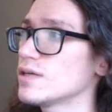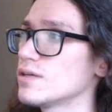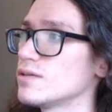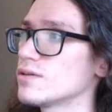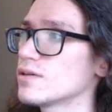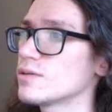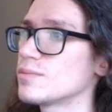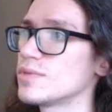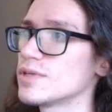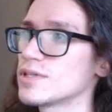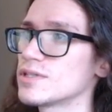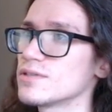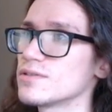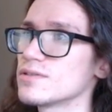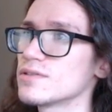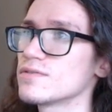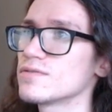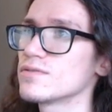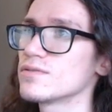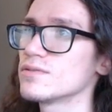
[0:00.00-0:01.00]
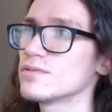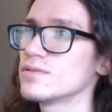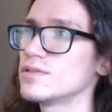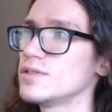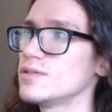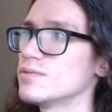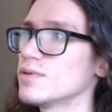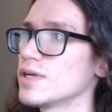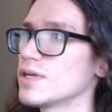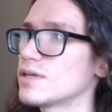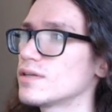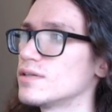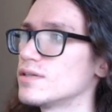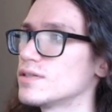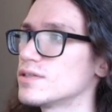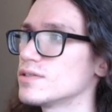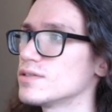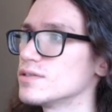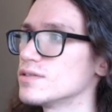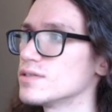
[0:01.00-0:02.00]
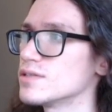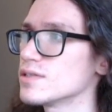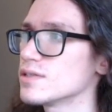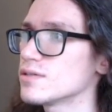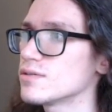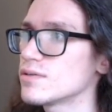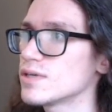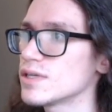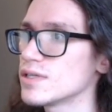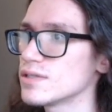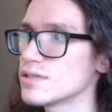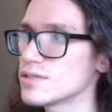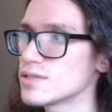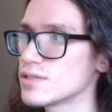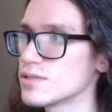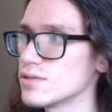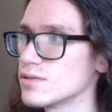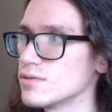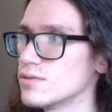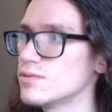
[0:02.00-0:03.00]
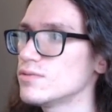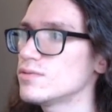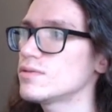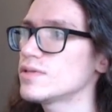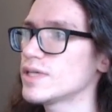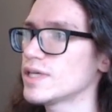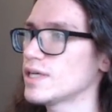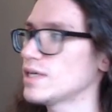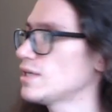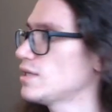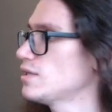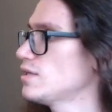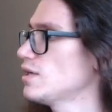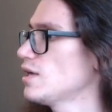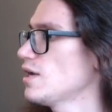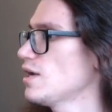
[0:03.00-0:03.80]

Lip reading: look at pictures for the write conditions. All right, so okay.